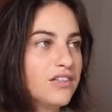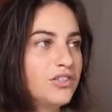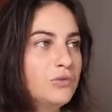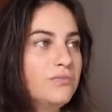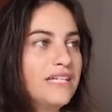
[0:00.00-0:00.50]

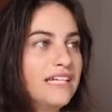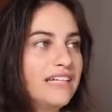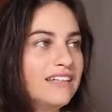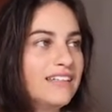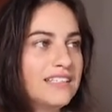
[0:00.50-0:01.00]
to
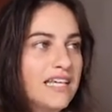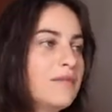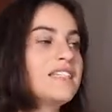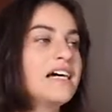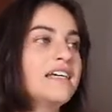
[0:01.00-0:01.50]
be the
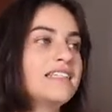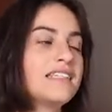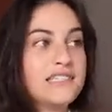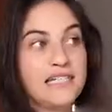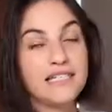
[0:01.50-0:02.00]
same size
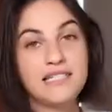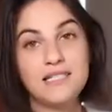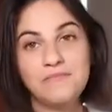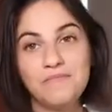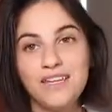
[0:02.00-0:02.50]
as
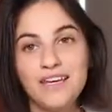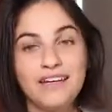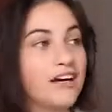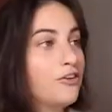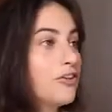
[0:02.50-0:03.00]
this.
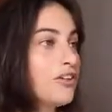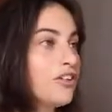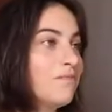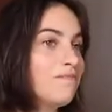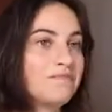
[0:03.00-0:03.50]
Now you
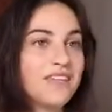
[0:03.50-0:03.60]
could